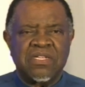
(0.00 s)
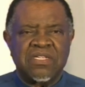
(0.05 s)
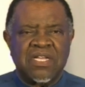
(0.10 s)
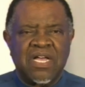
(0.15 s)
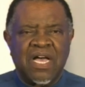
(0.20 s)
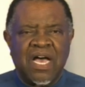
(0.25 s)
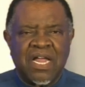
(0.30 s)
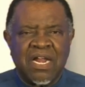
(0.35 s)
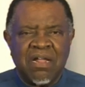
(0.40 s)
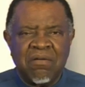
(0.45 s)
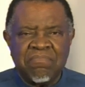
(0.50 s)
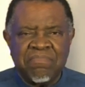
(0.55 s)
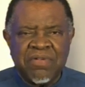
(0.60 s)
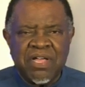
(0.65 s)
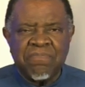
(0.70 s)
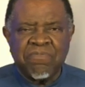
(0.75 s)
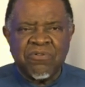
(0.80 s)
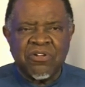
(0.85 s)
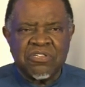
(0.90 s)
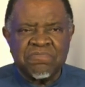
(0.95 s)
the
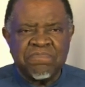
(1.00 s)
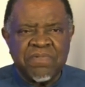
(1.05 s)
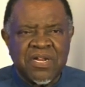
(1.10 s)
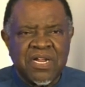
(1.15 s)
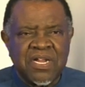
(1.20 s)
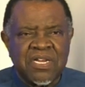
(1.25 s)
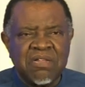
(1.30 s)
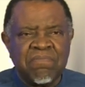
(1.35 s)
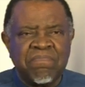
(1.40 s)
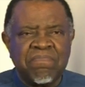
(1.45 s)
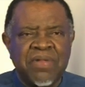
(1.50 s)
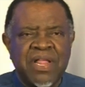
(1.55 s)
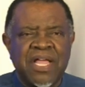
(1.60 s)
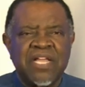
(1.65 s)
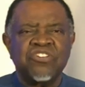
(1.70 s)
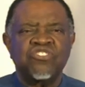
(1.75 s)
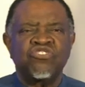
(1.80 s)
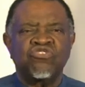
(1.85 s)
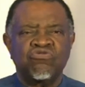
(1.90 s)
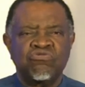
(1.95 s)
Harambe Prosperity
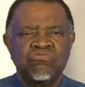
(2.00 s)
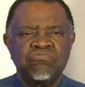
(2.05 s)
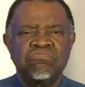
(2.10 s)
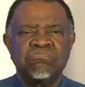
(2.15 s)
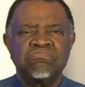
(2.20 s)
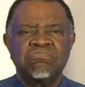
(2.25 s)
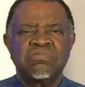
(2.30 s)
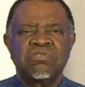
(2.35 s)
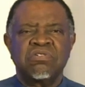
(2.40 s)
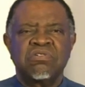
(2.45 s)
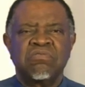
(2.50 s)
Plan 2,